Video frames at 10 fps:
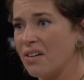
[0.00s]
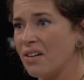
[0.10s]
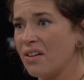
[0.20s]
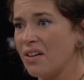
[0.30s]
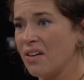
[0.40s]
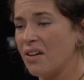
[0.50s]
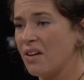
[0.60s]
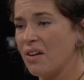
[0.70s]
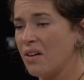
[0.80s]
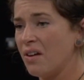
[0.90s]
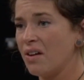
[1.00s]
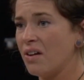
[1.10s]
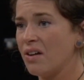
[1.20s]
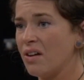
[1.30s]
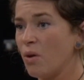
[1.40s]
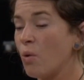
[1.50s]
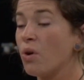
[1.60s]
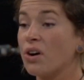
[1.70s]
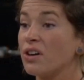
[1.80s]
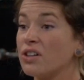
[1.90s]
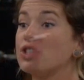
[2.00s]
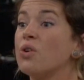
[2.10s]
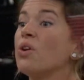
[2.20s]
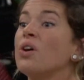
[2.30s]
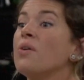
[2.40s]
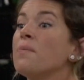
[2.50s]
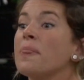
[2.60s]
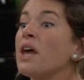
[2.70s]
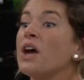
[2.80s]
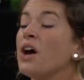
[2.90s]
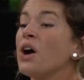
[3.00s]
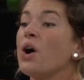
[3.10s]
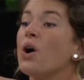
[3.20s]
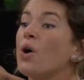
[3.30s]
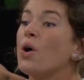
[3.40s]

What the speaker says: Yeah. So I don't take it all that seriously, but I see it